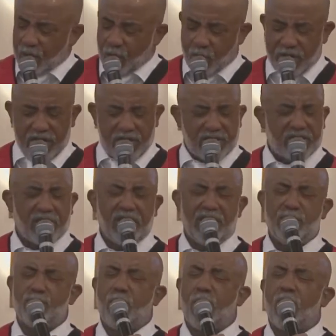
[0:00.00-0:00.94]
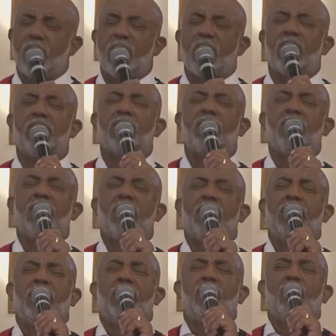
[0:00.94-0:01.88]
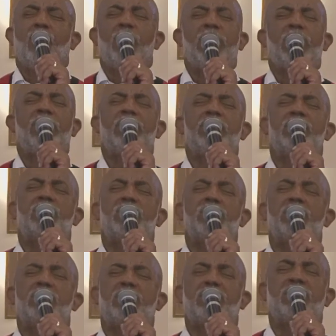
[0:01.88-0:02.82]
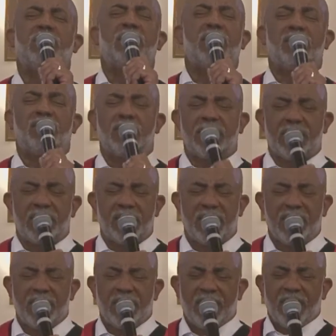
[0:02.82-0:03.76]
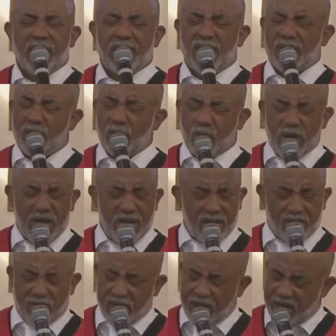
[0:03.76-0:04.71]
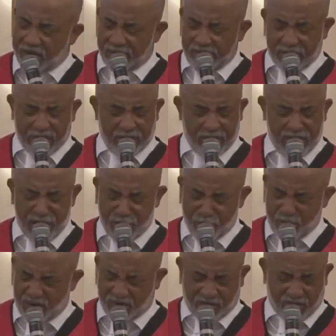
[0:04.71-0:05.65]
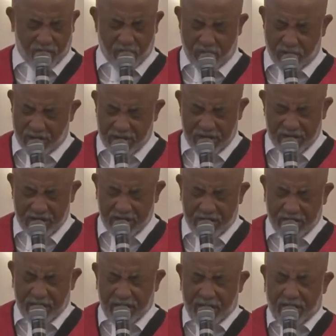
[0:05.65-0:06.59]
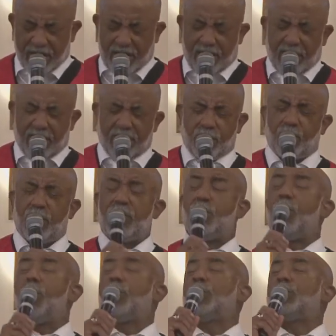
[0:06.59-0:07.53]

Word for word: we see more witnesses of heaven than we have ever seen before. And we want